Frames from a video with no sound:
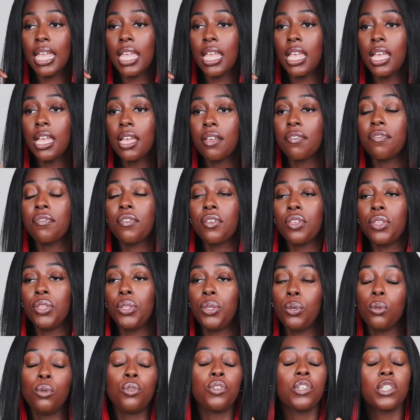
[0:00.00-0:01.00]
if
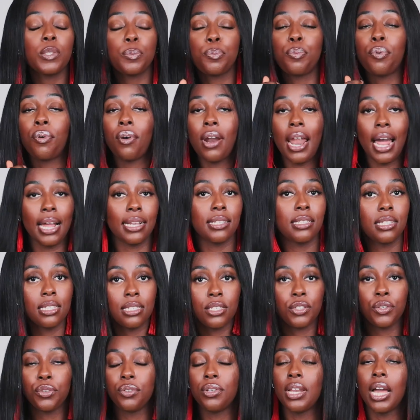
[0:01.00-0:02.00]
you just
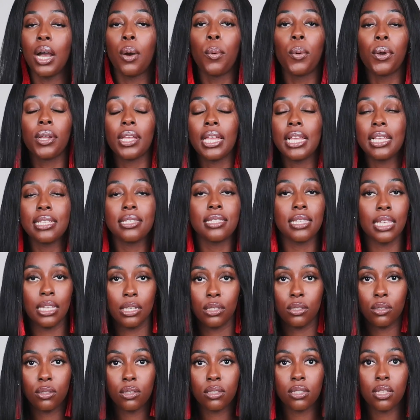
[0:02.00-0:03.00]
practice your networking
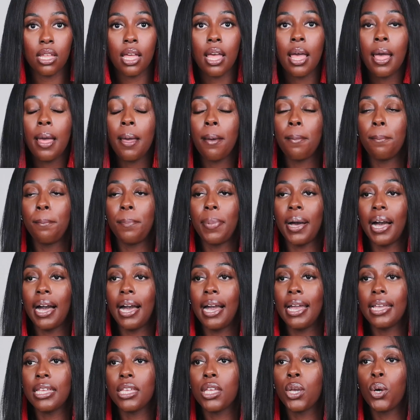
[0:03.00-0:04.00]
skills
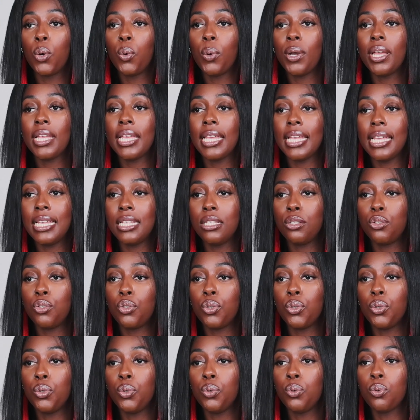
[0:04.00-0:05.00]
by going
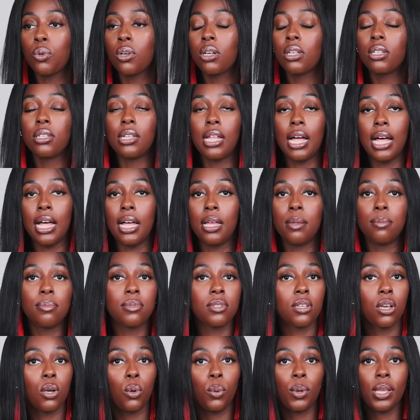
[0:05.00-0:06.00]
into clubs,
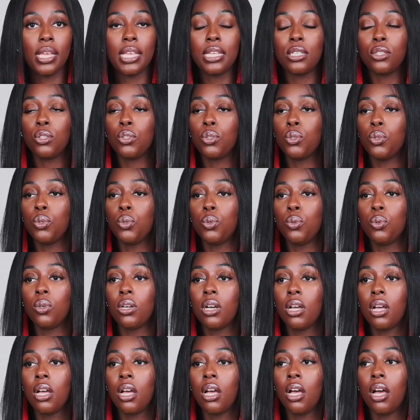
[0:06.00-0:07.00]
going into
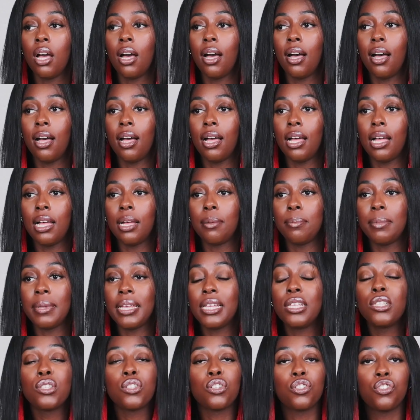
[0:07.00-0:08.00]

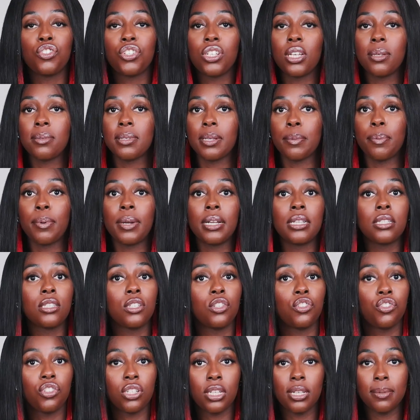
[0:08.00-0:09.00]
internships,
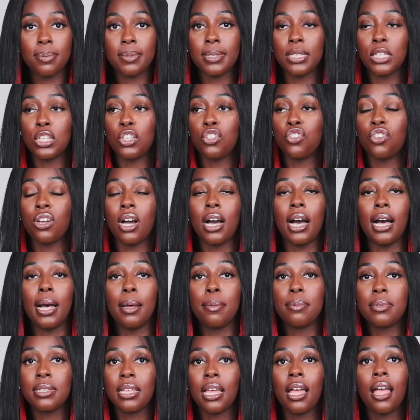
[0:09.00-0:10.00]
apprenticeships,
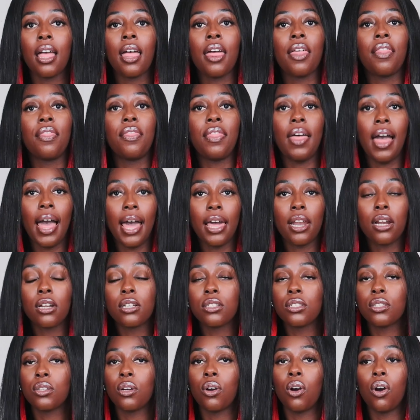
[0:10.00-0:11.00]
jobs
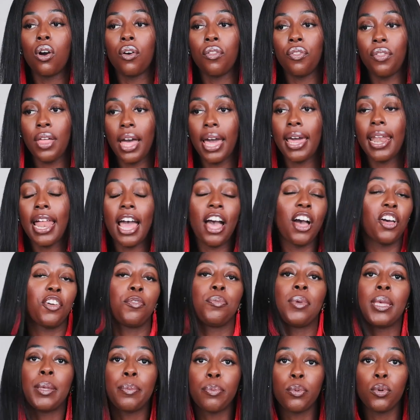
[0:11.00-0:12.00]
that
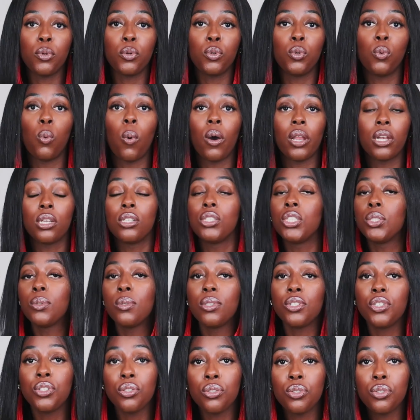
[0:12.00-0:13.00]
have people who want to do
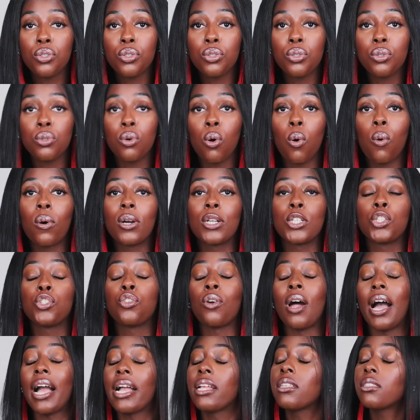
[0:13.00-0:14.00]
what you do or are
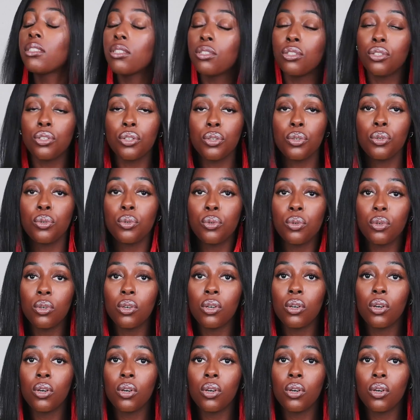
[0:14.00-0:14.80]
trying to do